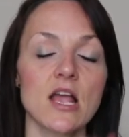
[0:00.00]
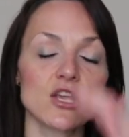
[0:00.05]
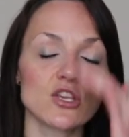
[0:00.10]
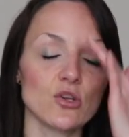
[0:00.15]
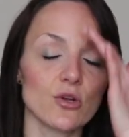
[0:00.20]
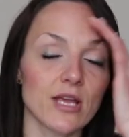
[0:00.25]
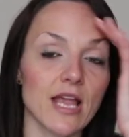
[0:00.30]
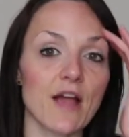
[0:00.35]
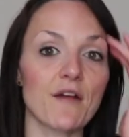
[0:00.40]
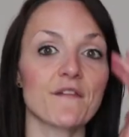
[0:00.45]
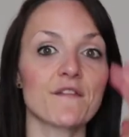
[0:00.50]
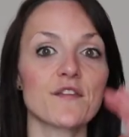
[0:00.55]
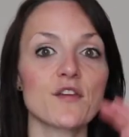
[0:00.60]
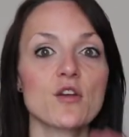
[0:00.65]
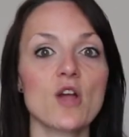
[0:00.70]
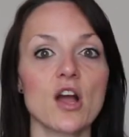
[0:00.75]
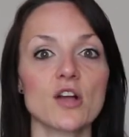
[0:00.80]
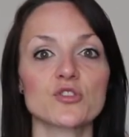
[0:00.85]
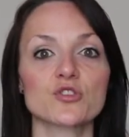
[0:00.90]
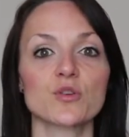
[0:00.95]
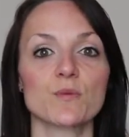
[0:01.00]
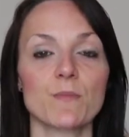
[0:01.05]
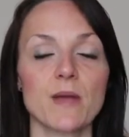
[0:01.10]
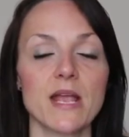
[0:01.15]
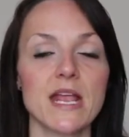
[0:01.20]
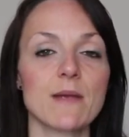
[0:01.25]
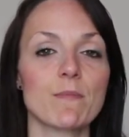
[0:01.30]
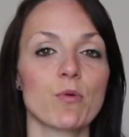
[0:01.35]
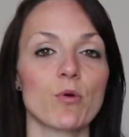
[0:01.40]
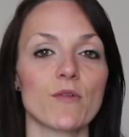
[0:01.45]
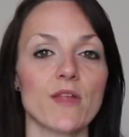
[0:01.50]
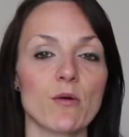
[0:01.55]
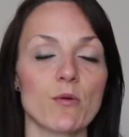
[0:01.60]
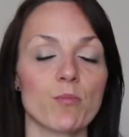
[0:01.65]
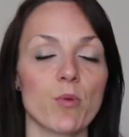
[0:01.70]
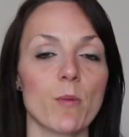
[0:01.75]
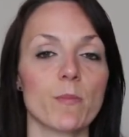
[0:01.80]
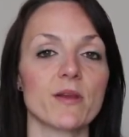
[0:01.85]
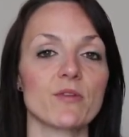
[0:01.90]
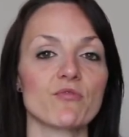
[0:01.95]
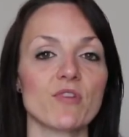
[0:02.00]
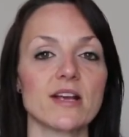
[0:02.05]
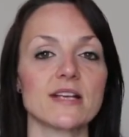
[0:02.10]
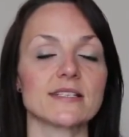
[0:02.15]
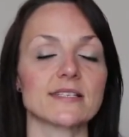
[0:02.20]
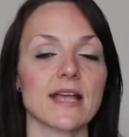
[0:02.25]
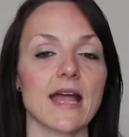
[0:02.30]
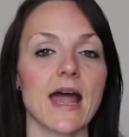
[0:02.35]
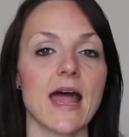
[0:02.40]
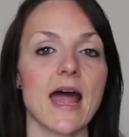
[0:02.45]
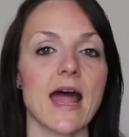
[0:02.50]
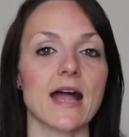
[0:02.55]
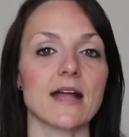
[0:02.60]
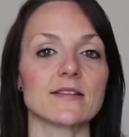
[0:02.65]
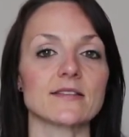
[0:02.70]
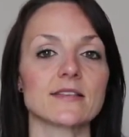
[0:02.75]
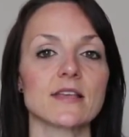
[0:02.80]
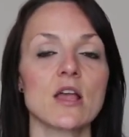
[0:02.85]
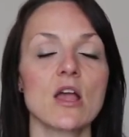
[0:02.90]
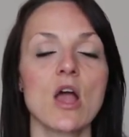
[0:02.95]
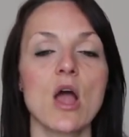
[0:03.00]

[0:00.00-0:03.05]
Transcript: you'll get a few hundred people that will probably raise their hand.